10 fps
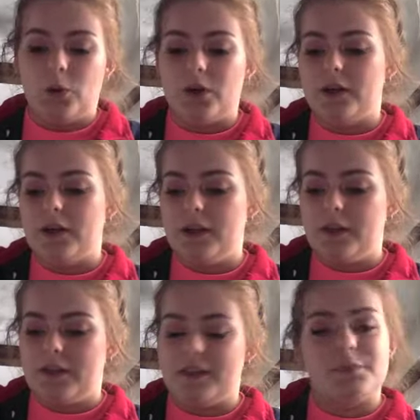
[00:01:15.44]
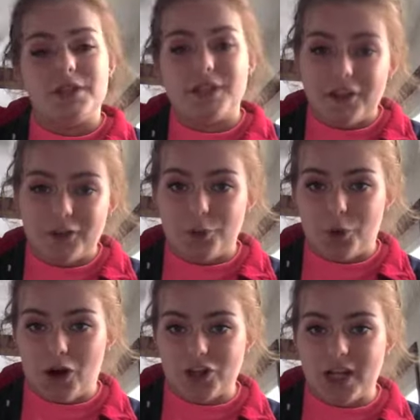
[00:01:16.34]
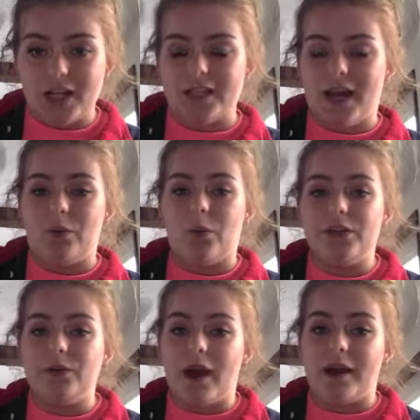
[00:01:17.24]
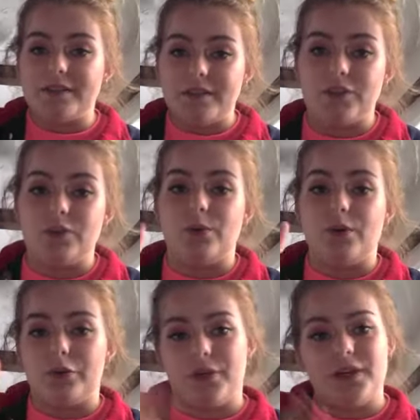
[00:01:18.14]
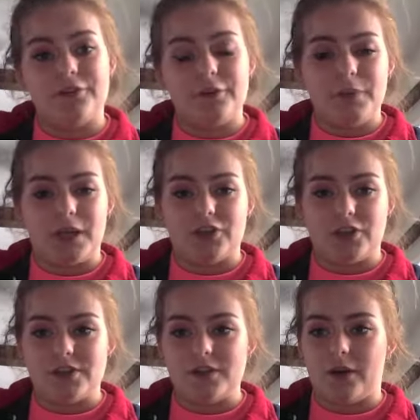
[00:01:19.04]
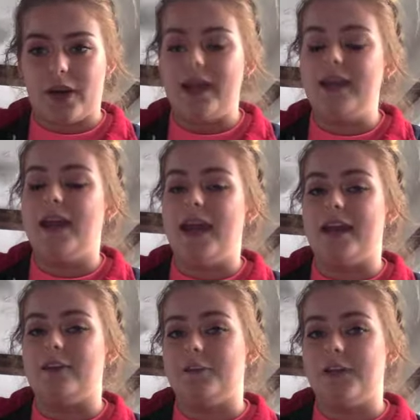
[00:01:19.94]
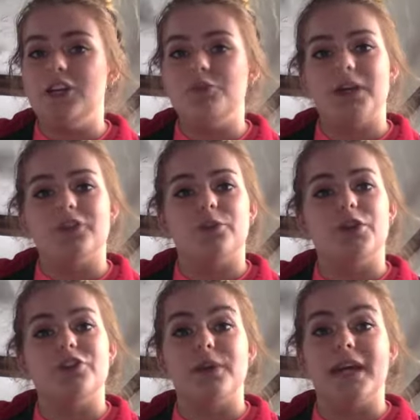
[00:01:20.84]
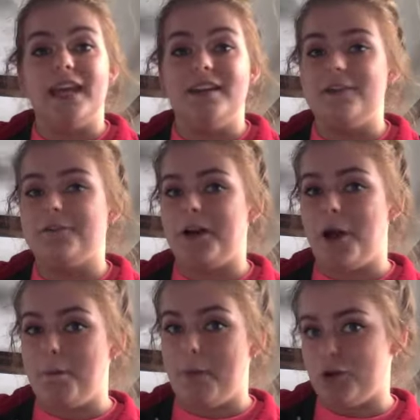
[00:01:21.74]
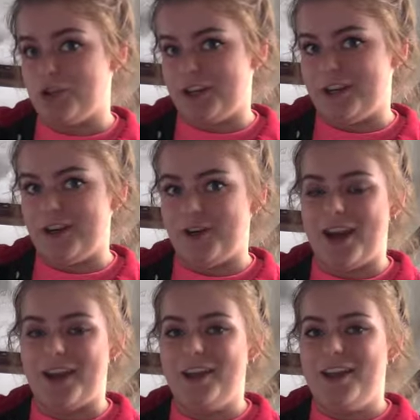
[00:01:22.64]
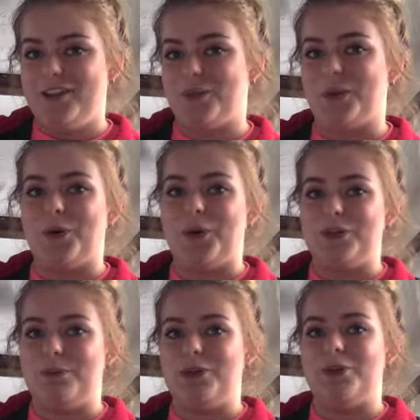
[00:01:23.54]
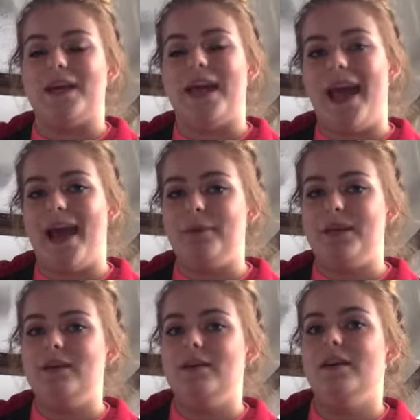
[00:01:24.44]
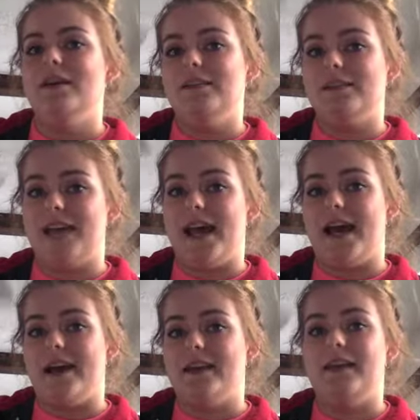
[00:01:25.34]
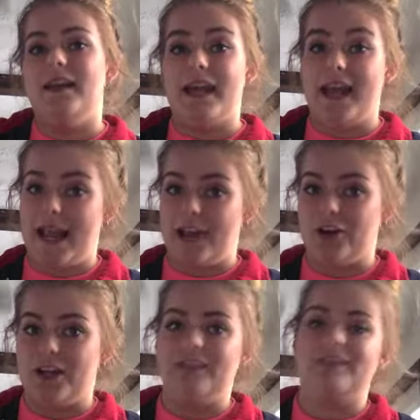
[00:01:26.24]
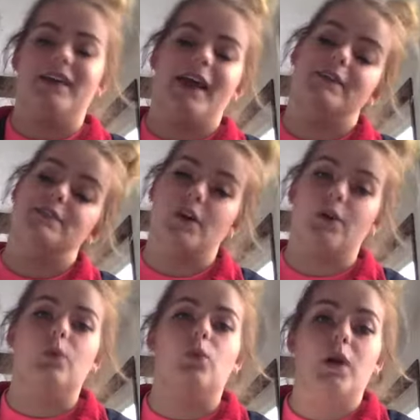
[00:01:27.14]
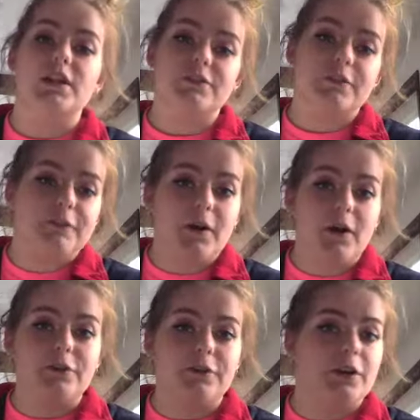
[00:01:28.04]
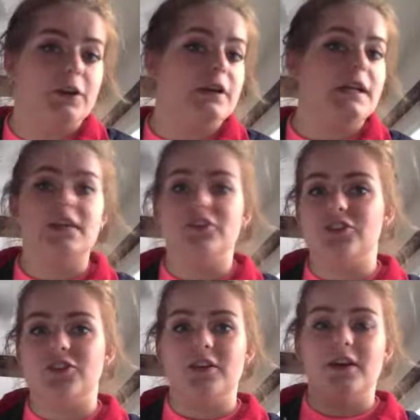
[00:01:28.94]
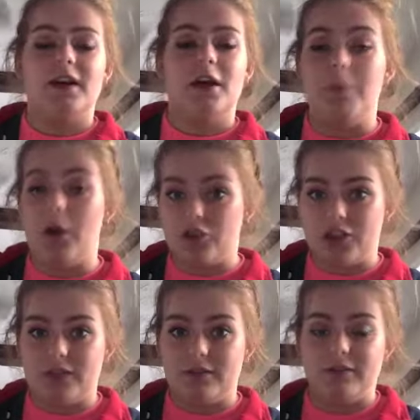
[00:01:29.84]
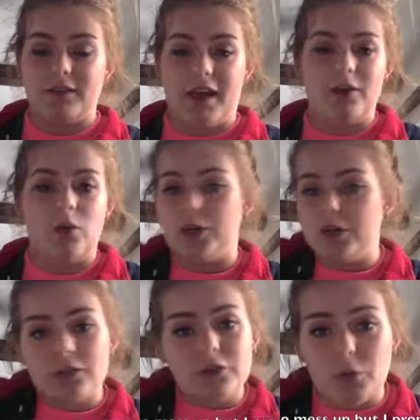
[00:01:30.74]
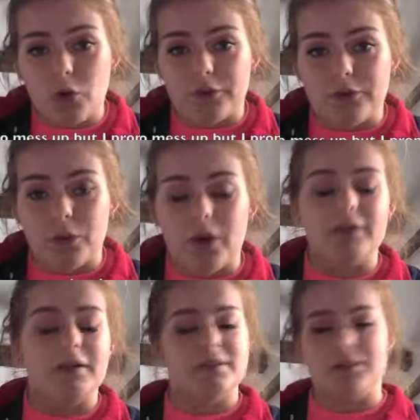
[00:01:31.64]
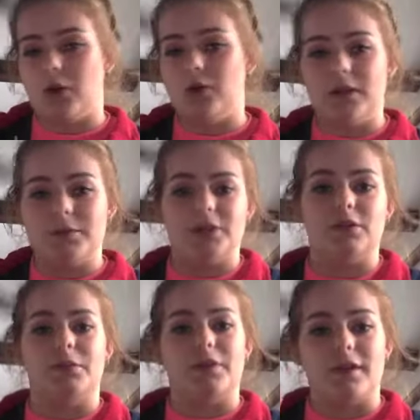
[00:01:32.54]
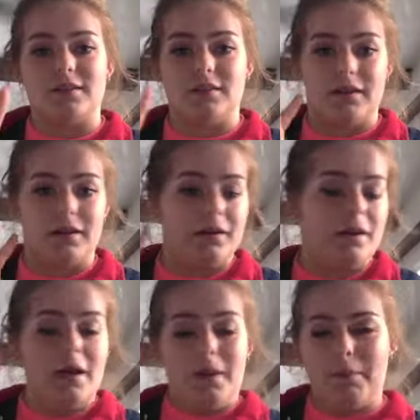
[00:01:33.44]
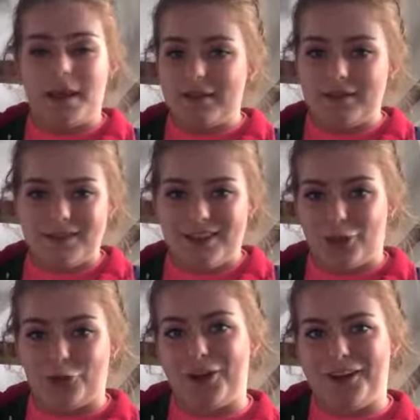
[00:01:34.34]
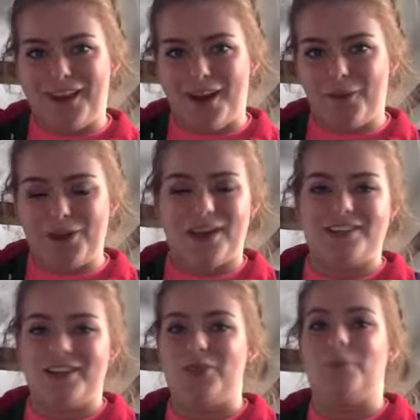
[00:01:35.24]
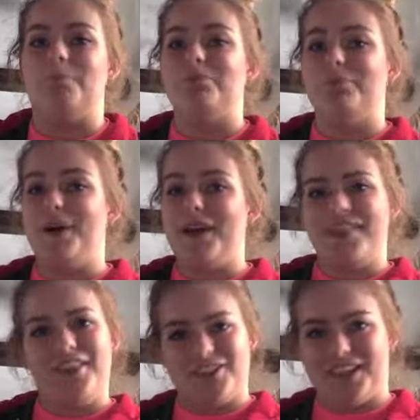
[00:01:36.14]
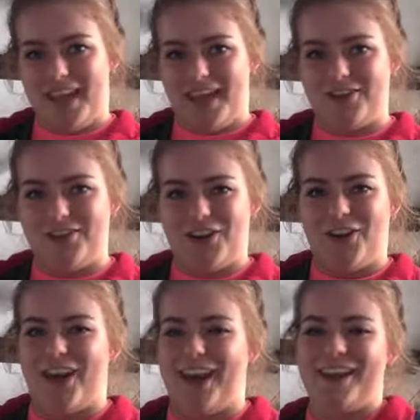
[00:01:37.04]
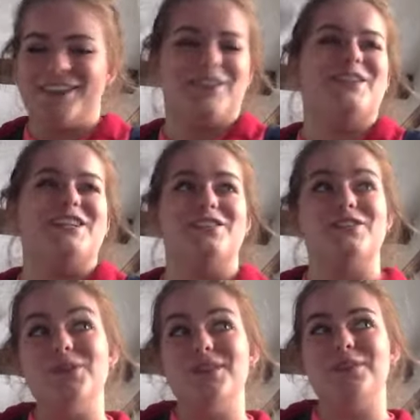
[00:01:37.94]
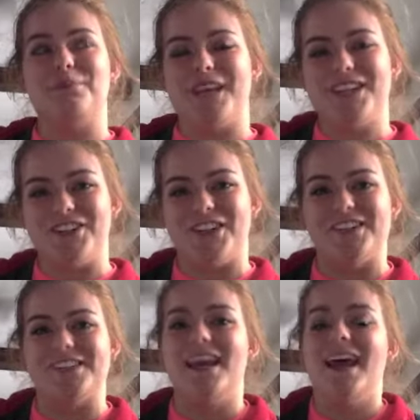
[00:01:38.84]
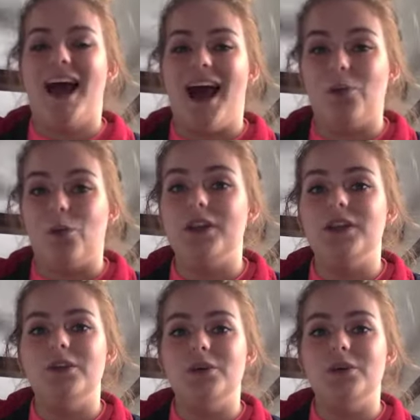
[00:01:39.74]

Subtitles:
for this particular project, I want you guys to do 3 different pictures, okay? And for each picture, we're doing a different emotion, okay? So we're going to be doing happy, sad, and angry, okay? So 1 different photo for each emotion. Okay, or you can do more if you want. It's totally up to you, but that's the base 3 that I want you guys to do. But there's a catch, okay? So when you do these pictures,